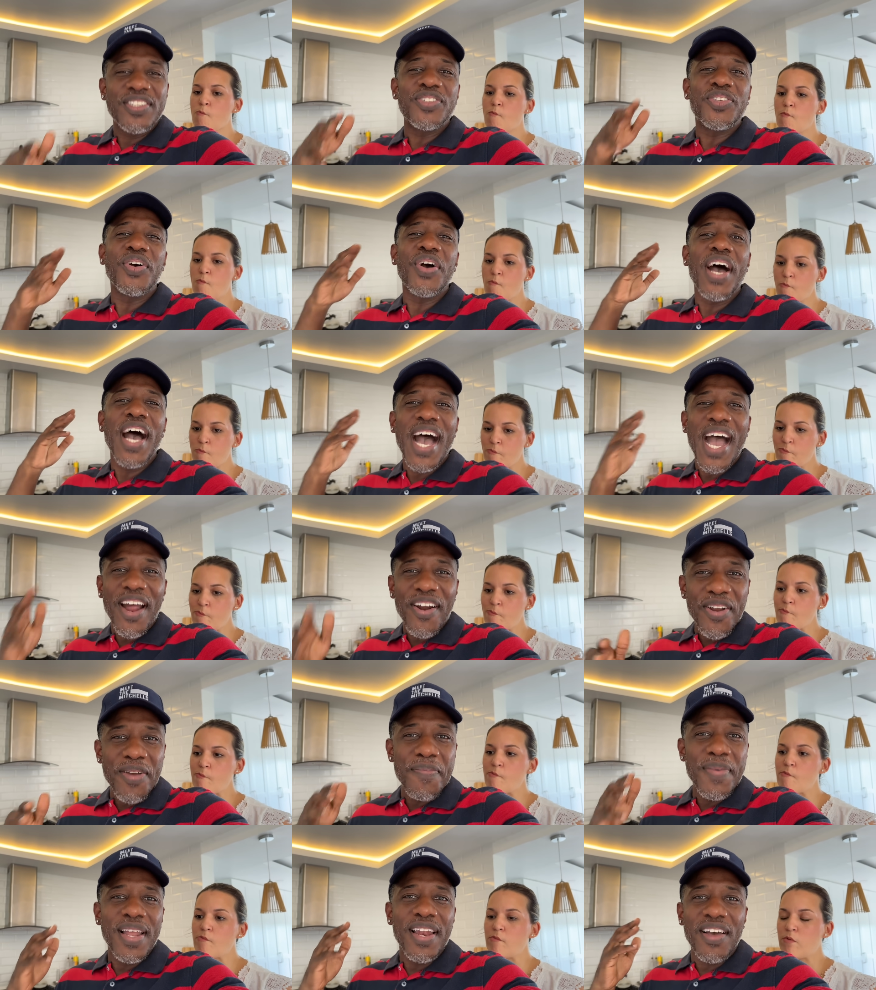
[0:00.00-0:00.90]
Speaker 1: to
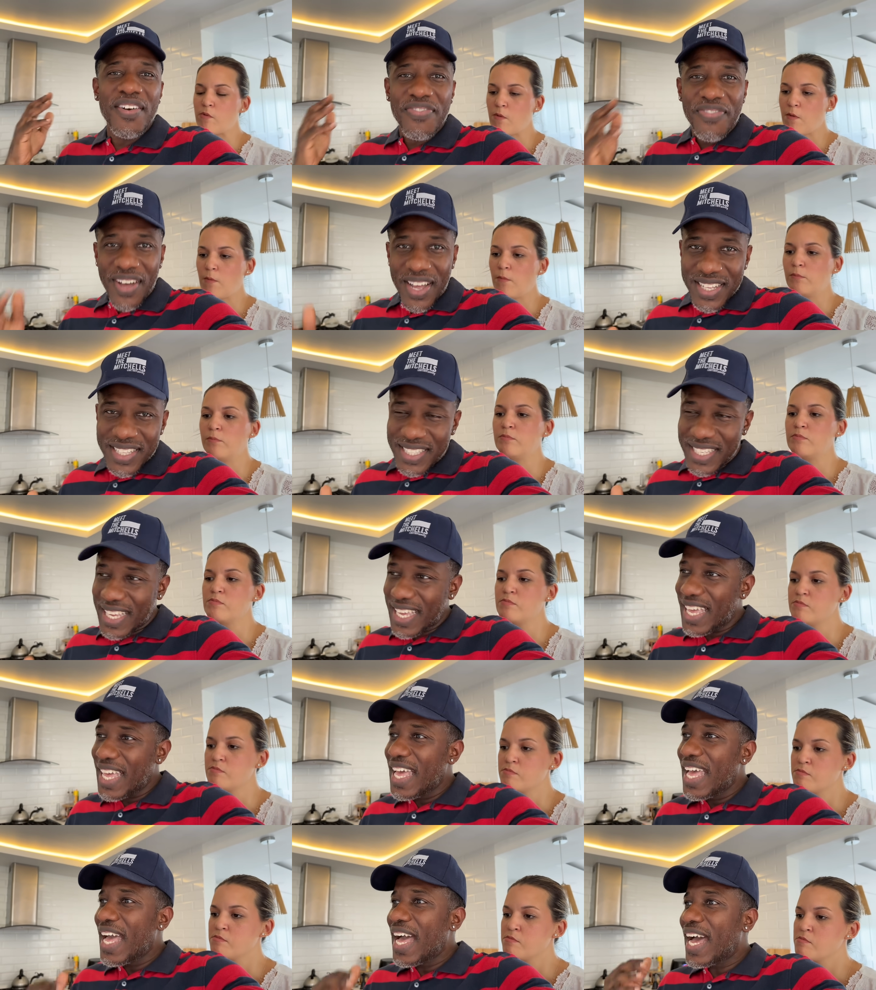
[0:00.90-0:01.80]
Harry Belafonte.
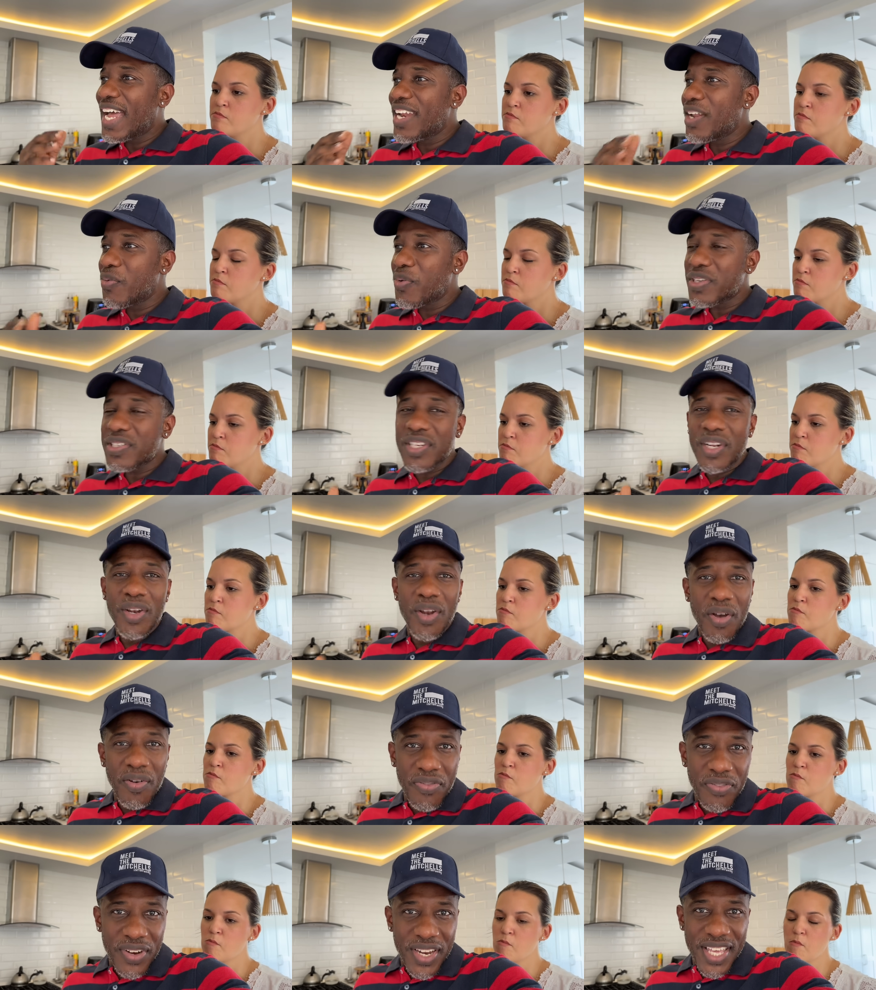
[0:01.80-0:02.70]
And it was
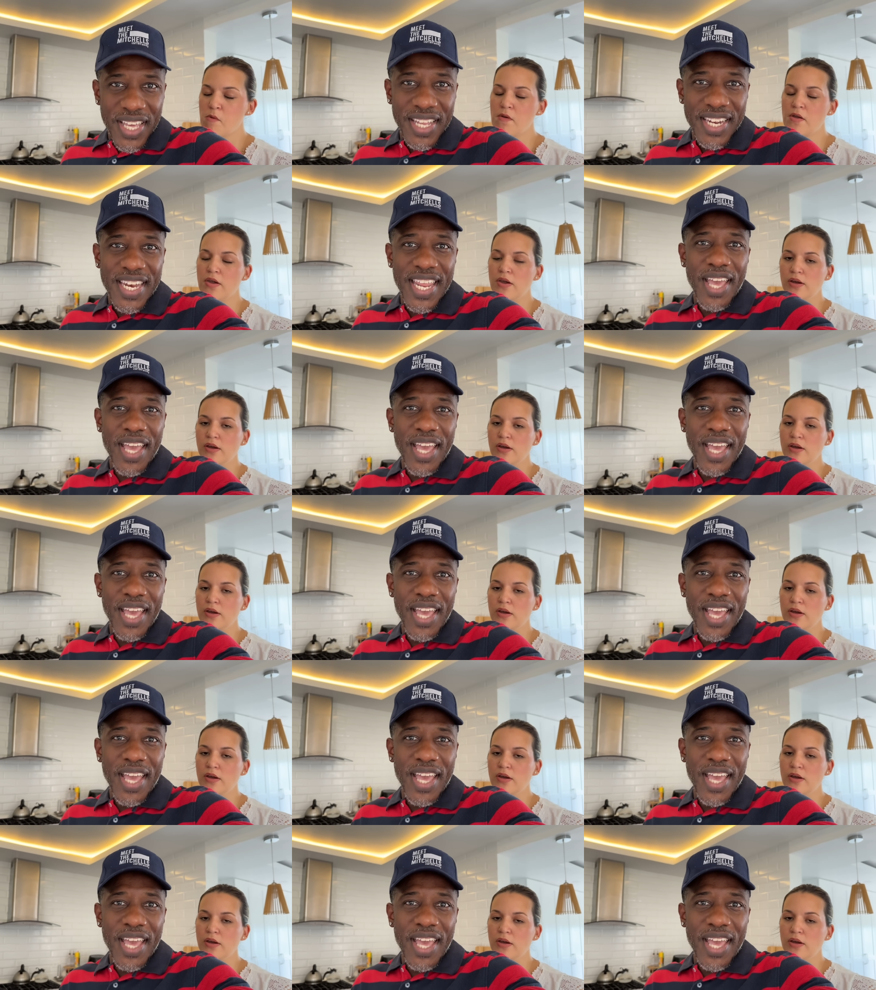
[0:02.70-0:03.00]
lovely. Yeah.